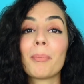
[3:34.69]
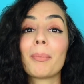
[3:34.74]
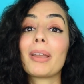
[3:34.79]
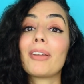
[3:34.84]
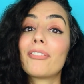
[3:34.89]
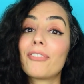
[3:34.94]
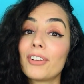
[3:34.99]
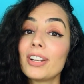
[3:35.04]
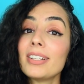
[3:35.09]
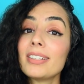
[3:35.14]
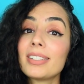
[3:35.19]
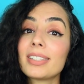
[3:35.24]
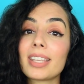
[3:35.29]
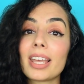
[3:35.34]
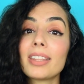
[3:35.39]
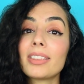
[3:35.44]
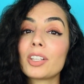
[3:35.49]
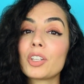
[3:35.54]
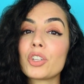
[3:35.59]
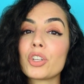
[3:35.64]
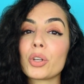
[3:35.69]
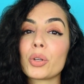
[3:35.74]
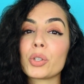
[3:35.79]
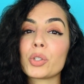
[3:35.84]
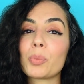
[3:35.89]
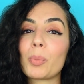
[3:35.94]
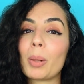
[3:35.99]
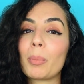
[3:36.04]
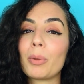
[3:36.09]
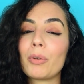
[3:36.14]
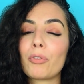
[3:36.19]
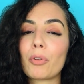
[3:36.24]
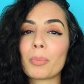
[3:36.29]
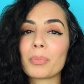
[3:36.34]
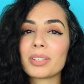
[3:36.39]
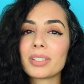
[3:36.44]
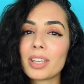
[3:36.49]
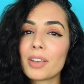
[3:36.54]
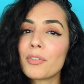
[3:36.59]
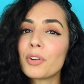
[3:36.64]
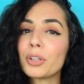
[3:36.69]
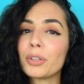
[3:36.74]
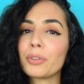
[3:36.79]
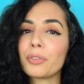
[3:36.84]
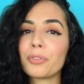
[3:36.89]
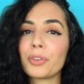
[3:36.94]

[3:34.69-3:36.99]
My friend said that she could smell me from several